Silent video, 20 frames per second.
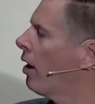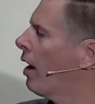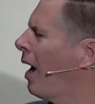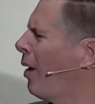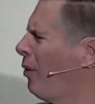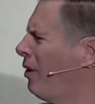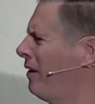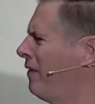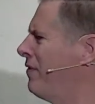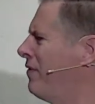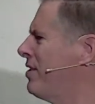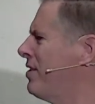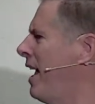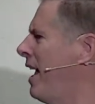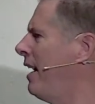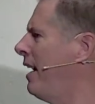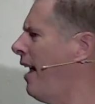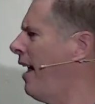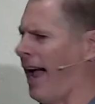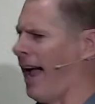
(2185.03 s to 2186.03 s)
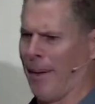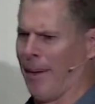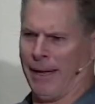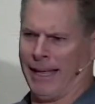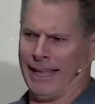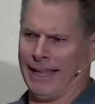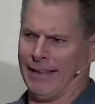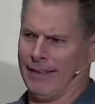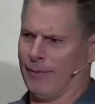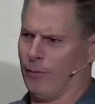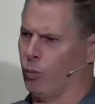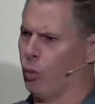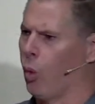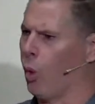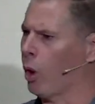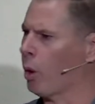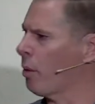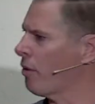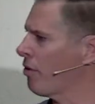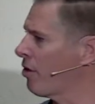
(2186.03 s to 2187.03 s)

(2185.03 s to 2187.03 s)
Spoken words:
I would have said, I'm at war with